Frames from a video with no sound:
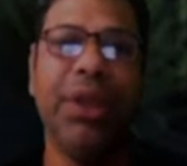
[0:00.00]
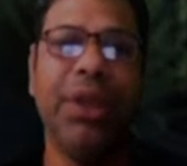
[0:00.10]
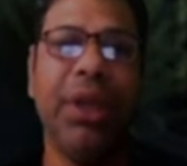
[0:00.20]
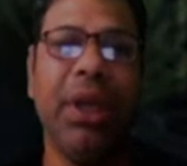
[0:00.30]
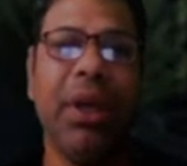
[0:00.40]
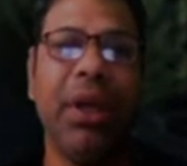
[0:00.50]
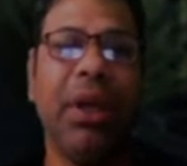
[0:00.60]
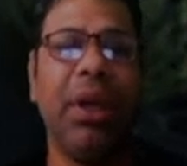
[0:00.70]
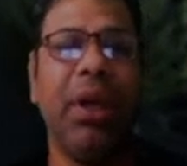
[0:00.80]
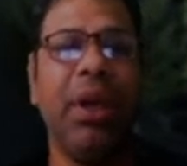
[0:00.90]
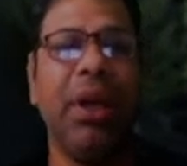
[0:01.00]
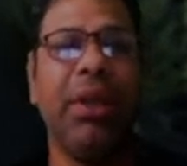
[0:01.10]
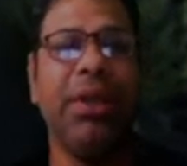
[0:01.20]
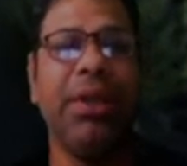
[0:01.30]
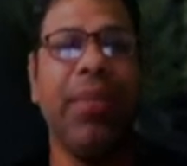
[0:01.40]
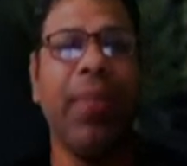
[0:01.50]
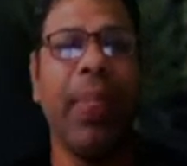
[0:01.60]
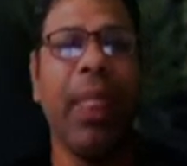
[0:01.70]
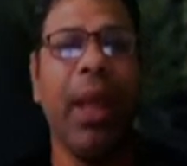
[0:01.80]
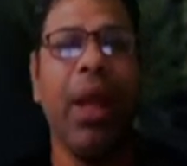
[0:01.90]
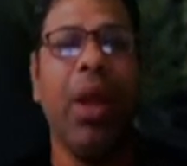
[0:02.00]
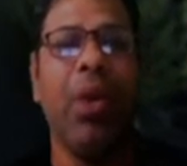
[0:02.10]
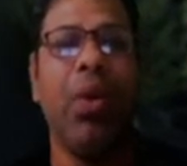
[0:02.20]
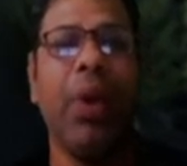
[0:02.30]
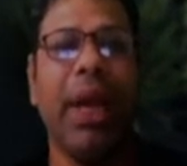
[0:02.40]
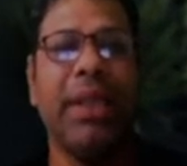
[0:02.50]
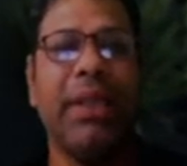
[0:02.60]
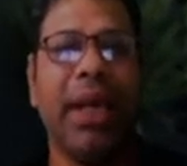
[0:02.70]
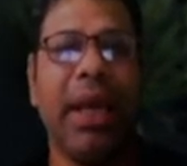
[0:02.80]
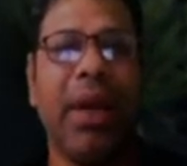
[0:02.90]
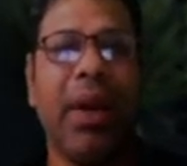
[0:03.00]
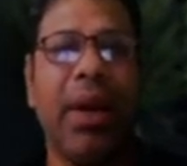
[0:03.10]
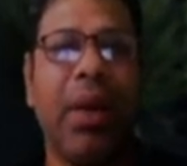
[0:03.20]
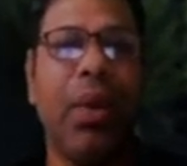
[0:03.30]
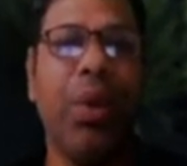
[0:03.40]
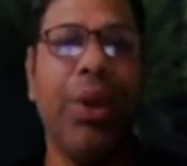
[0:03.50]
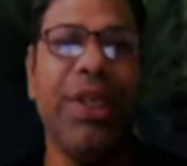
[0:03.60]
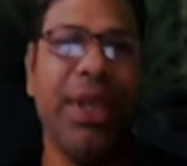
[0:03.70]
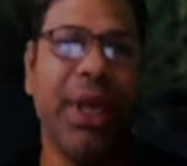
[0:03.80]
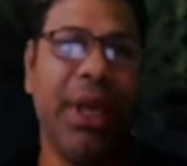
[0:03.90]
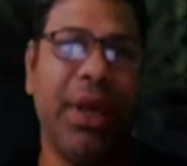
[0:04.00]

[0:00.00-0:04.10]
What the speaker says: Dear learners, look and say, who is he?